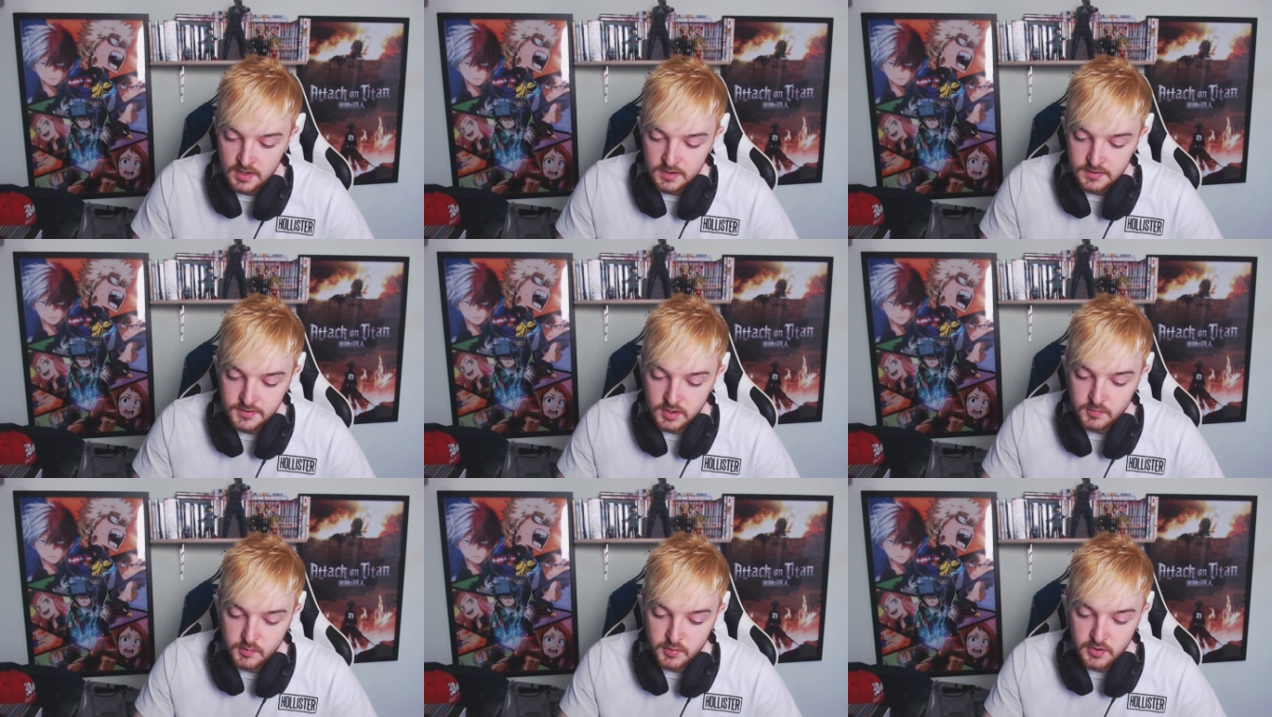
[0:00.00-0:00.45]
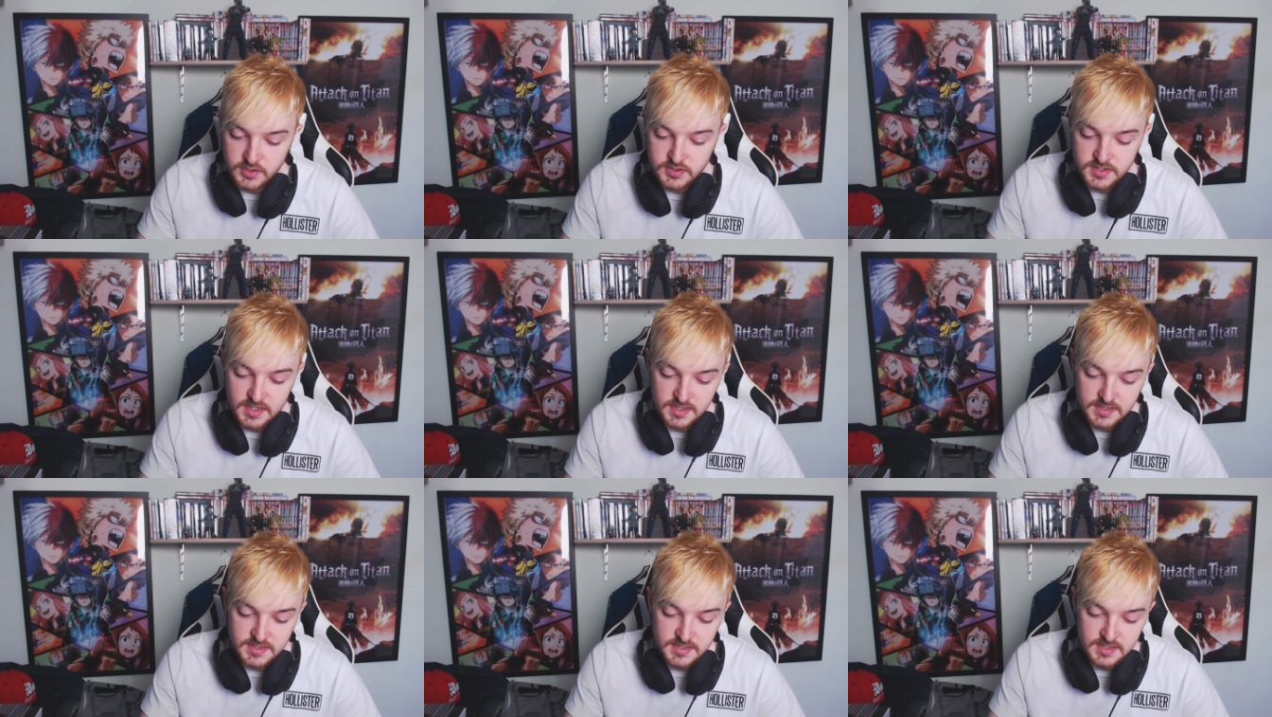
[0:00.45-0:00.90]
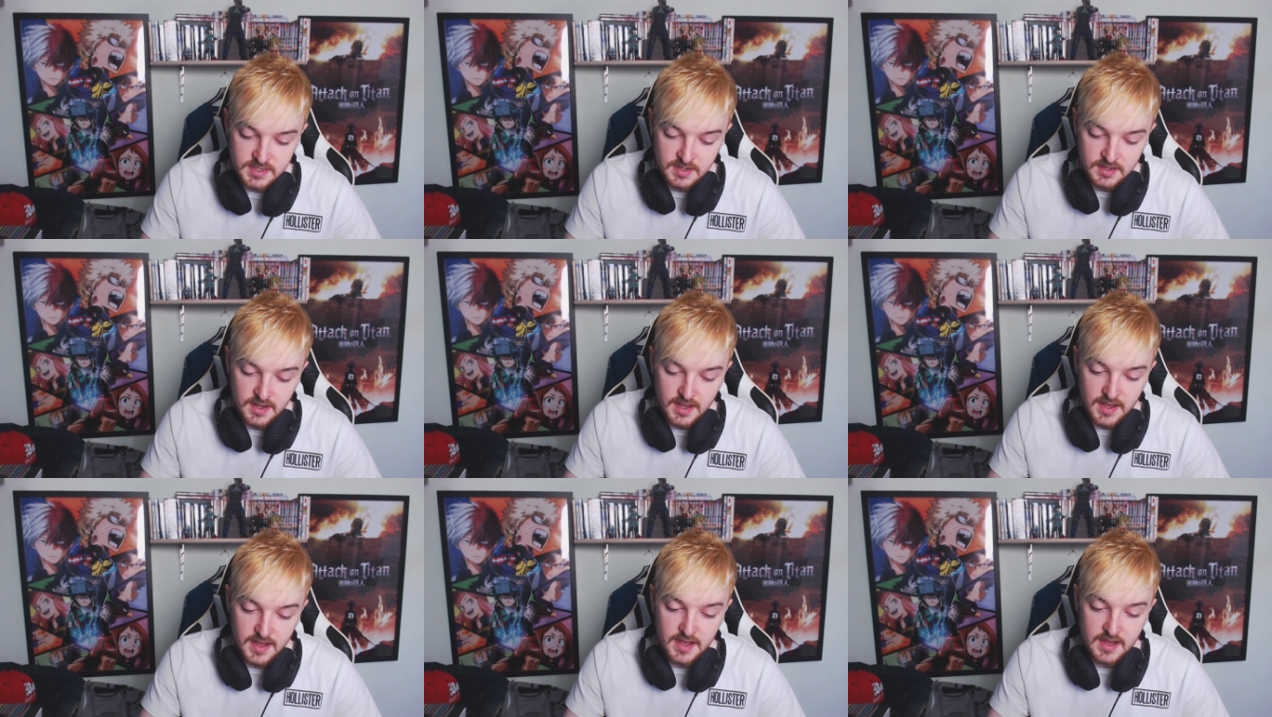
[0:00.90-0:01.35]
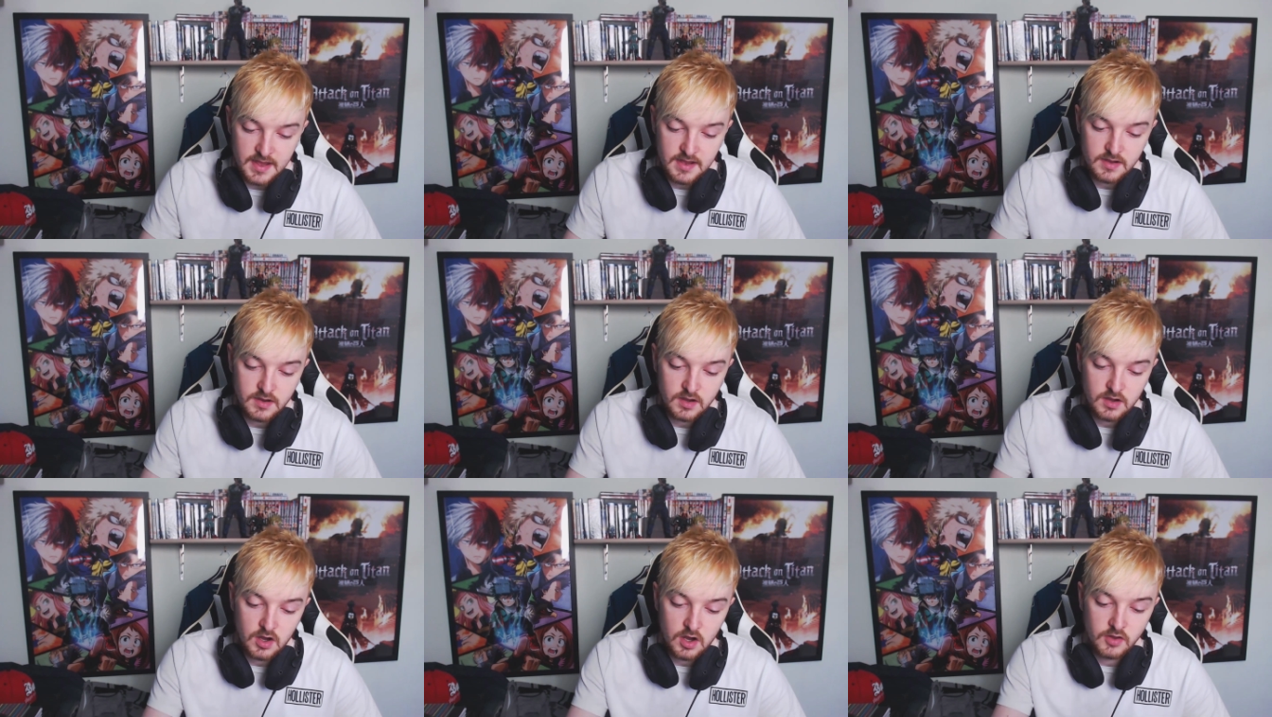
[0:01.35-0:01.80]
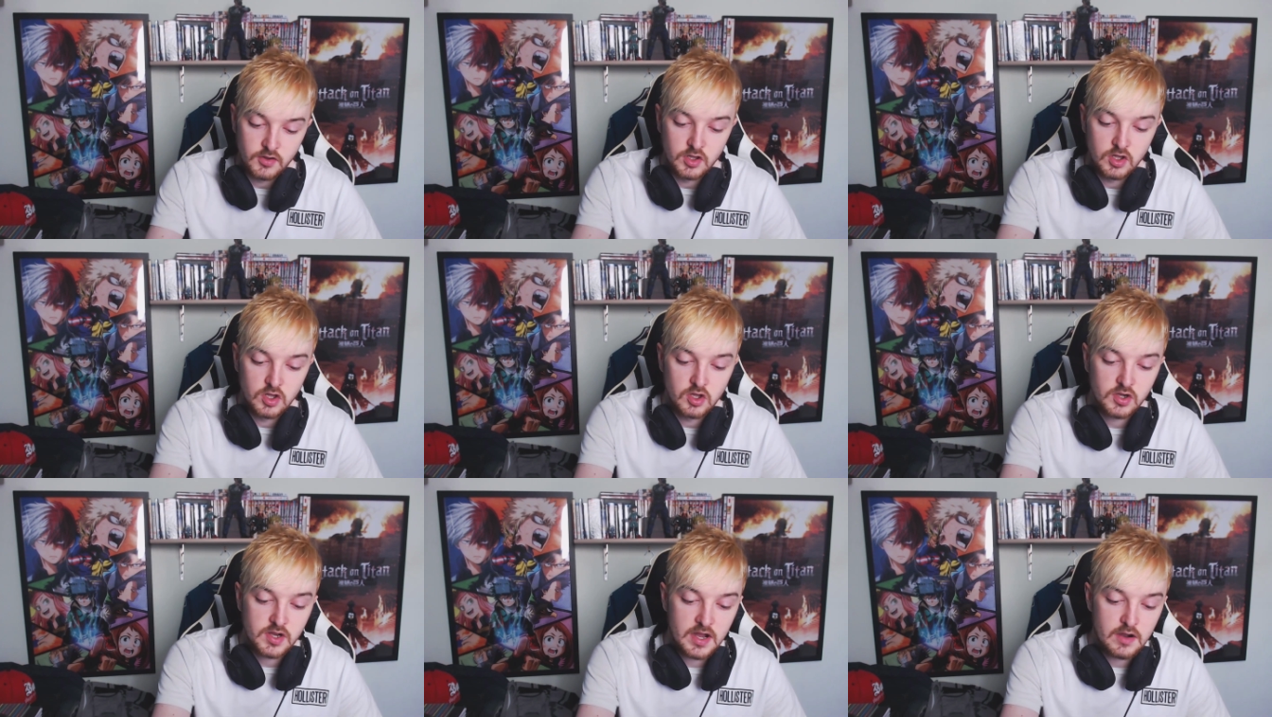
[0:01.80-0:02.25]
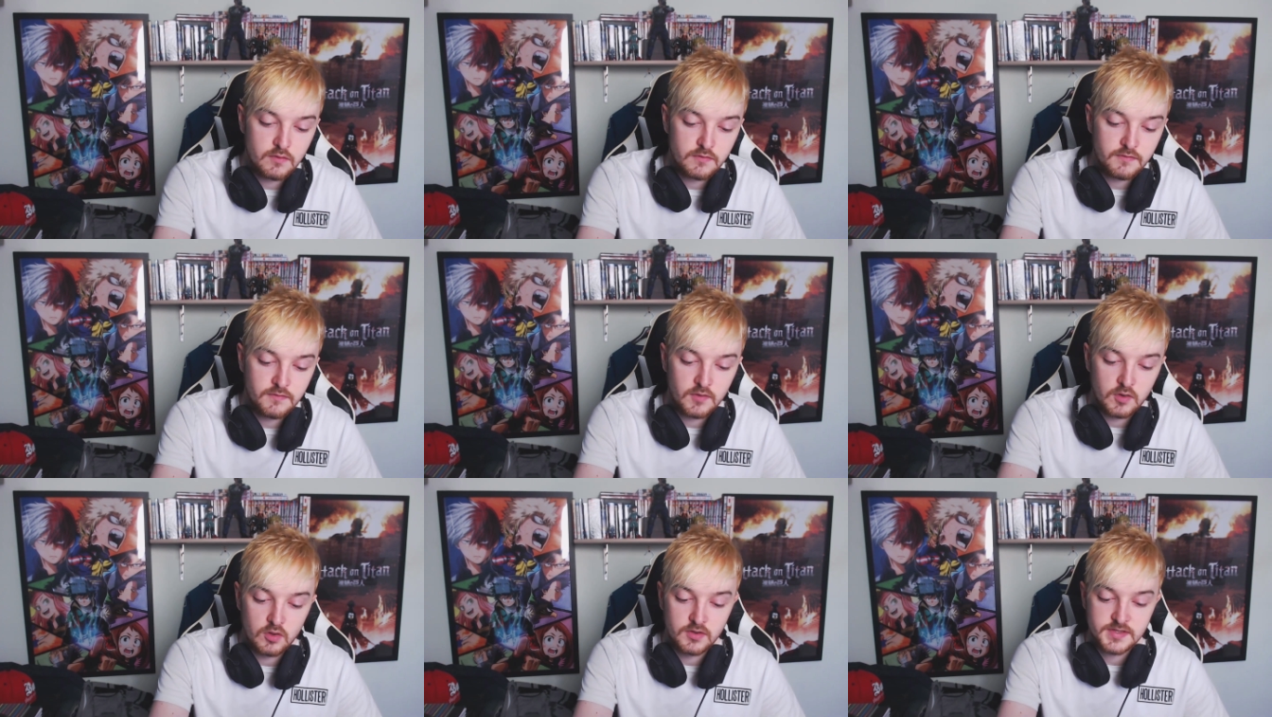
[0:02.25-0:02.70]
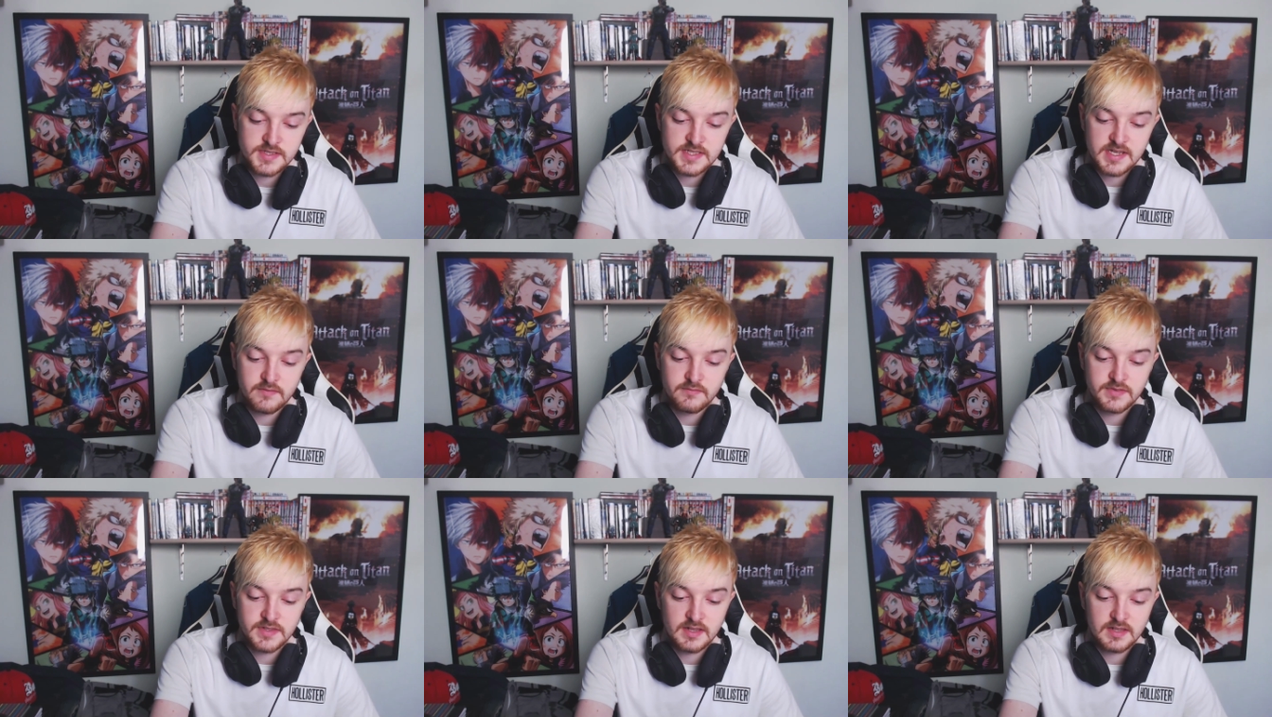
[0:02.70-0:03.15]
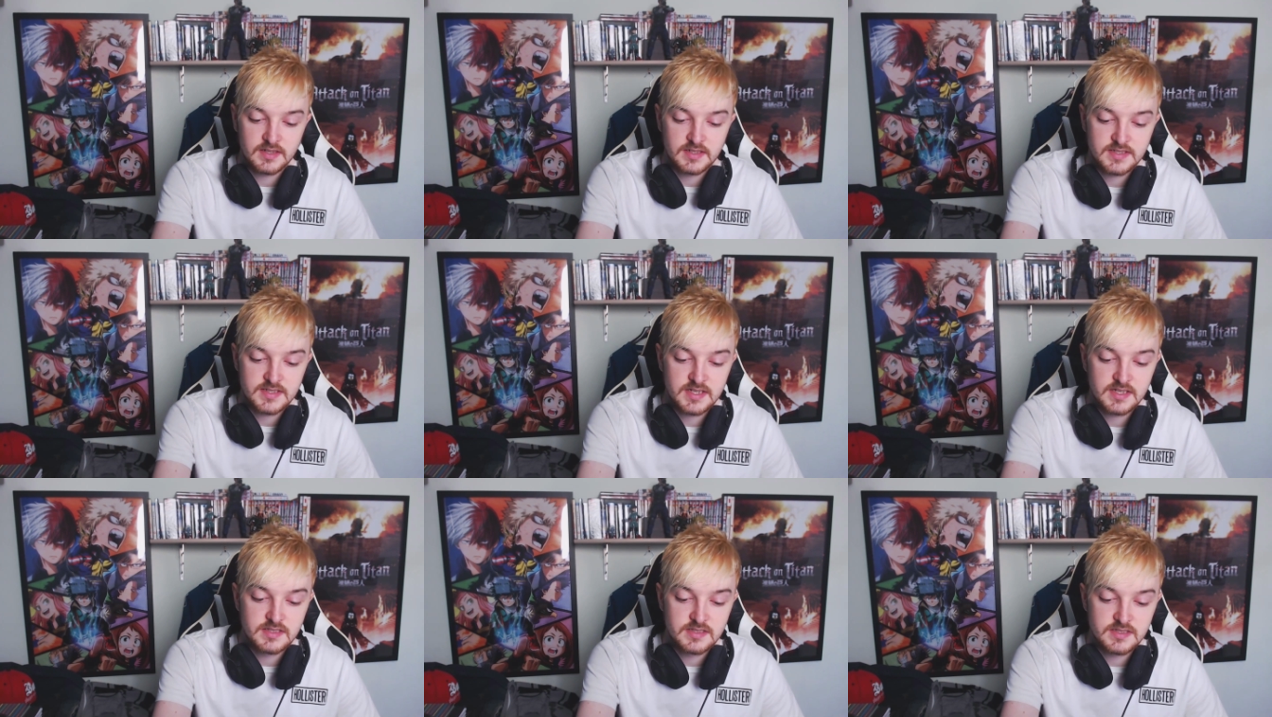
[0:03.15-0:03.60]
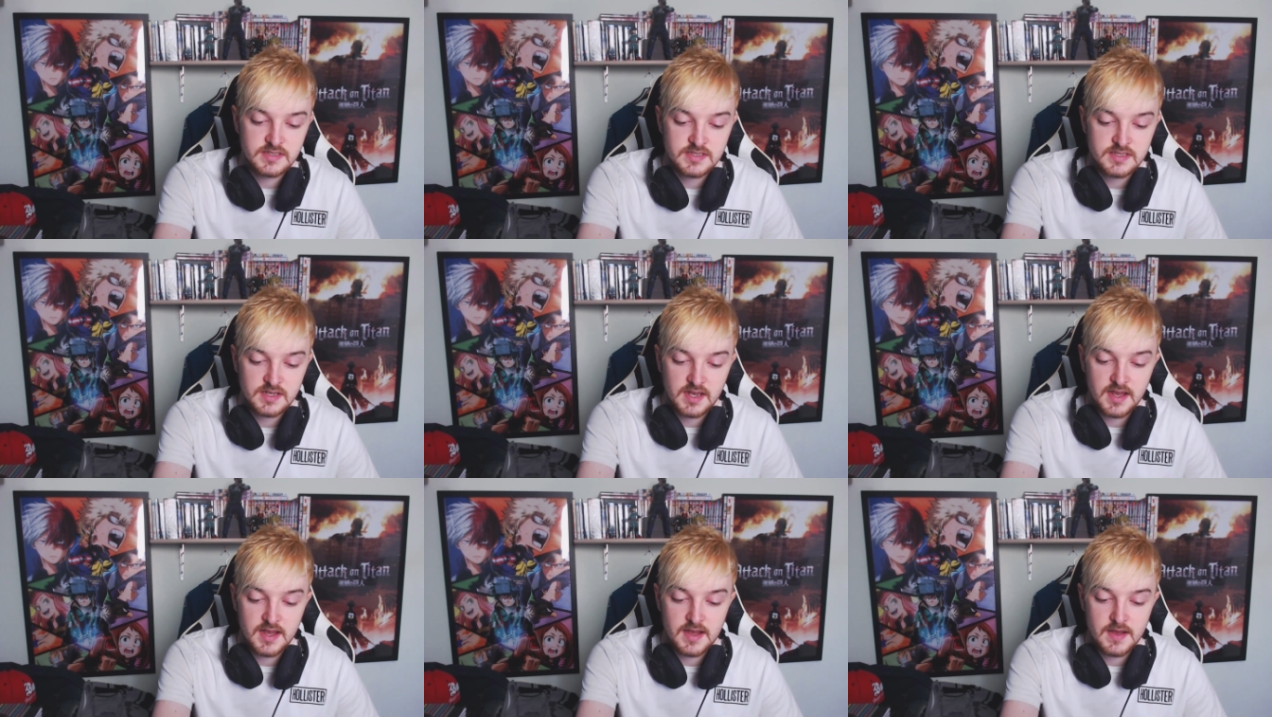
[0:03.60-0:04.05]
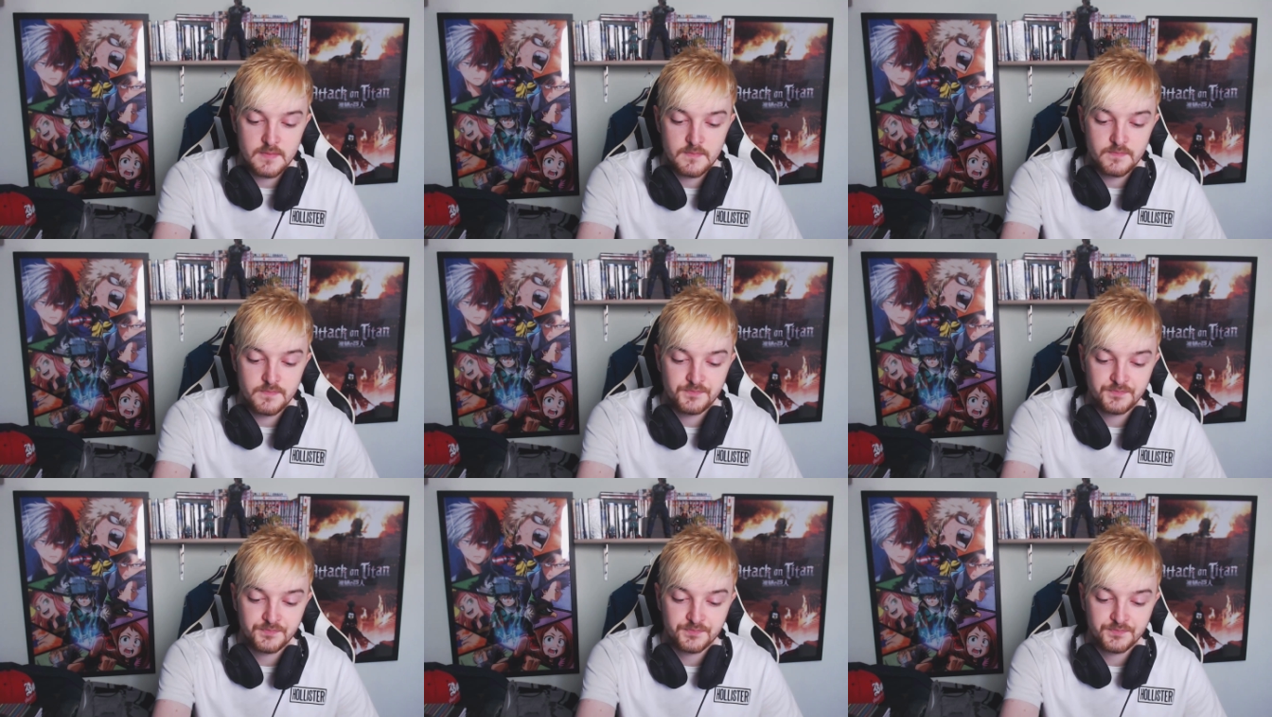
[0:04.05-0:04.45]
third princess, uh, on the lookout for the Seven Deadly Sins, um,